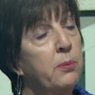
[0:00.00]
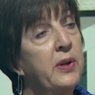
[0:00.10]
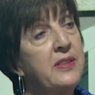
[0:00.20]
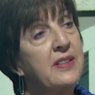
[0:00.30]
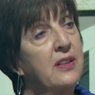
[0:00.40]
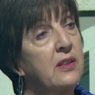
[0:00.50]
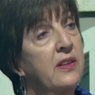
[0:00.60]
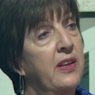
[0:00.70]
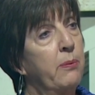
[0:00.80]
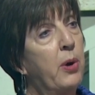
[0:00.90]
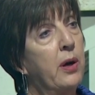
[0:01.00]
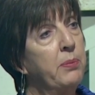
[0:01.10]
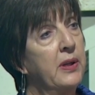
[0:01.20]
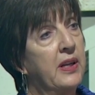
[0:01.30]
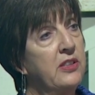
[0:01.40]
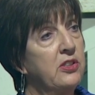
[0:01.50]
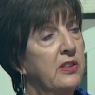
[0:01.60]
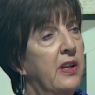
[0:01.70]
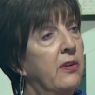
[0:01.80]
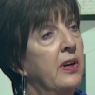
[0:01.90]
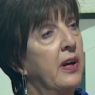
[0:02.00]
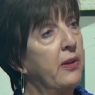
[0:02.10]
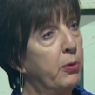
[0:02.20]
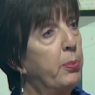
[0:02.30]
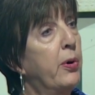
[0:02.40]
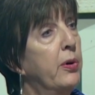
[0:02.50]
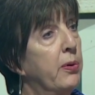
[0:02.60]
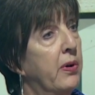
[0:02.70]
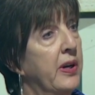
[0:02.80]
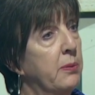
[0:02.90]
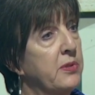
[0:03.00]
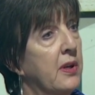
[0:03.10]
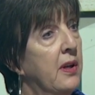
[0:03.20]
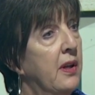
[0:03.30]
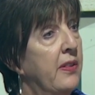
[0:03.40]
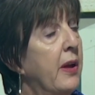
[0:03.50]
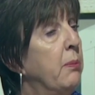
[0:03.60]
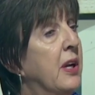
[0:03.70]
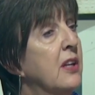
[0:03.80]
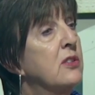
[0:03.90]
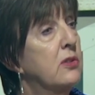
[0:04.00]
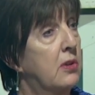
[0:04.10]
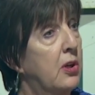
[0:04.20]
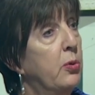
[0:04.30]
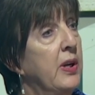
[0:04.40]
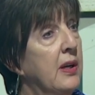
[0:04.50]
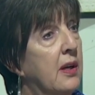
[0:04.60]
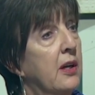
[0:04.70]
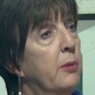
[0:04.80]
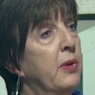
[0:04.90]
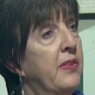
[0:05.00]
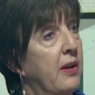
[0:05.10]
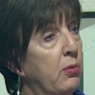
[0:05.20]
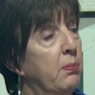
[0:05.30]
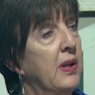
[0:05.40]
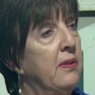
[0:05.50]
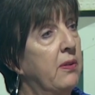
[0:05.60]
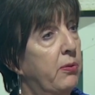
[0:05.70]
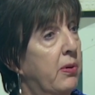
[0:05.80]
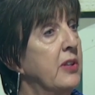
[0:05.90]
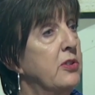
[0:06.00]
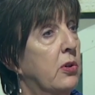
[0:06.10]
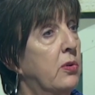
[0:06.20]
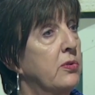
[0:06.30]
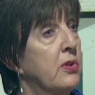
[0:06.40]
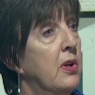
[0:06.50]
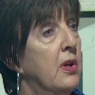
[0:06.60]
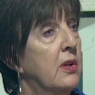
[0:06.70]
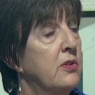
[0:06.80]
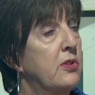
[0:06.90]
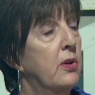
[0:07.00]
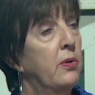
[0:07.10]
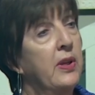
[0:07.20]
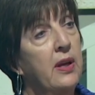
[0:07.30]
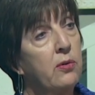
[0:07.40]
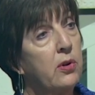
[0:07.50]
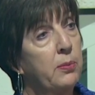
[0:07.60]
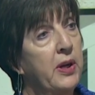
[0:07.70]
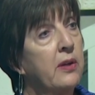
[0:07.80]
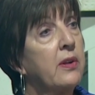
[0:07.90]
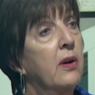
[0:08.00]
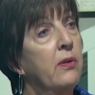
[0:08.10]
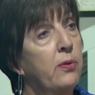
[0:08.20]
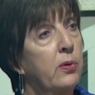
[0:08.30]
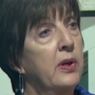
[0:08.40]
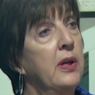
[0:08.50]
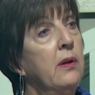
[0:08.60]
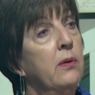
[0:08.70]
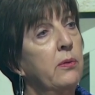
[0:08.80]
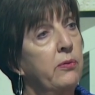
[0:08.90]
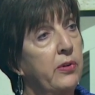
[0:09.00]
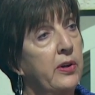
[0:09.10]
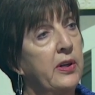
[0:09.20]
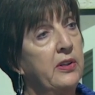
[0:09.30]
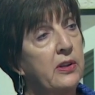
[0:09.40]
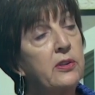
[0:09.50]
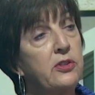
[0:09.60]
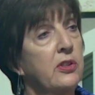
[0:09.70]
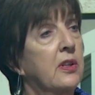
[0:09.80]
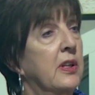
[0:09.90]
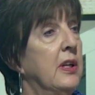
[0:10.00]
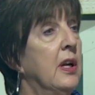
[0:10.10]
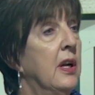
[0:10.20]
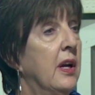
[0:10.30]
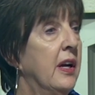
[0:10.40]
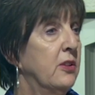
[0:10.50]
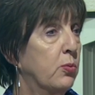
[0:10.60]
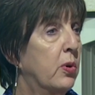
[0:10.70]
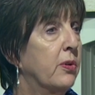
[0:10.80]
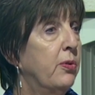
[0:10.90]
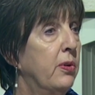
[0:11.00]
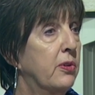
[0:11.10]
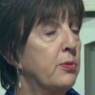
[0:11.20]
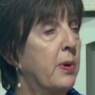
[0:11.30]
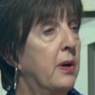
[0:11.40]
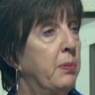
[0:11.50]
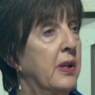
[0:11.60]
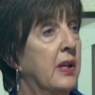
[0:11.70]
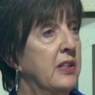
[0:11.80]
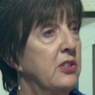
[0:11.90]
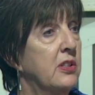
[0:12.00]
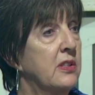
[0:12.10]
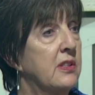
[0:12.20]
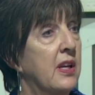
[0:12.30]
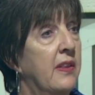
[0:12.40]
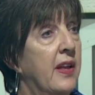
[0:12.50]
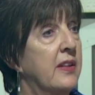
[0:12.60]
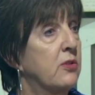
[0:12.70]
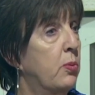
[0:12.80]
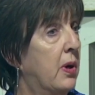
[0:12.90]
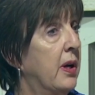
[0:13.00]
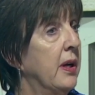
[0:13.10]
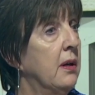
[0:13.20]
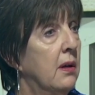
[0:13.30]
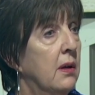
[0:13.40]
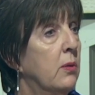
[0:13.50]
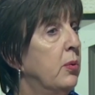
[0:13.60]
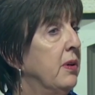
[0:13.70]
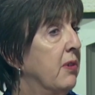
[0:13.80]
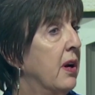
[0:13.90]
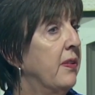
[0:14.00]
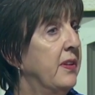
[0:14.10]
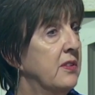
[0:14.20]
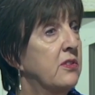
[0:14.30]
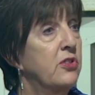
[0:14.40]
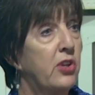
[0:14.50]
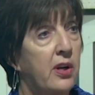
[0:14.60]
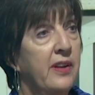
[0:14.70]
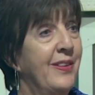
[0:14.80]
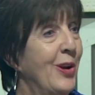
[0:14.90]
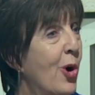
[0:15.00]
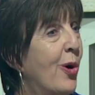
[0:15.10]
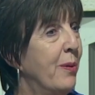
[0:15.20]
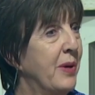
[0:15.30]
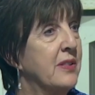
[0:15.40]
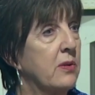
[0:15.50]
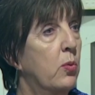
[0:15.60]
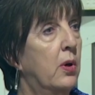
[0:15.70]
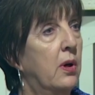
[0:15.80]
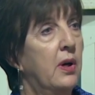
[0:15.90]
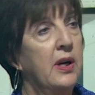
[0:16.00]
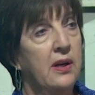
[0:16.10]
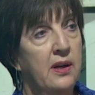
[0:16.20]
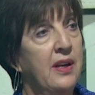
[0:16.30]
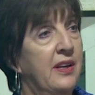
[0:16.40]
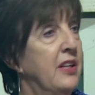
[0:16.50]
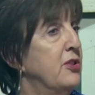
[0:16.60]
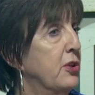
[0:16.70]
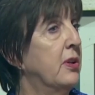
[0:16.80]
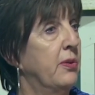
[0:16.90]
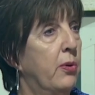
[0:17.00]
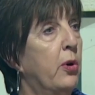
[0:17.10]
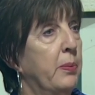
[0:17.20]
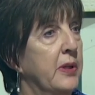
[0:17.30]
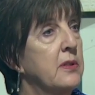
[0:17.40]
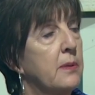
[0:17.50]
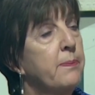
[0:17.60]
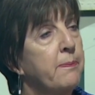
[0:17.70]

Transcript: Plus, they look at that population that are in other programs that because they're low income that they would meet the thresholds. So the Oklahoma Health Care Authority very diligently has worked through those populations, and that's why we've got this shot in the arm, as it were, in, initial enrollment.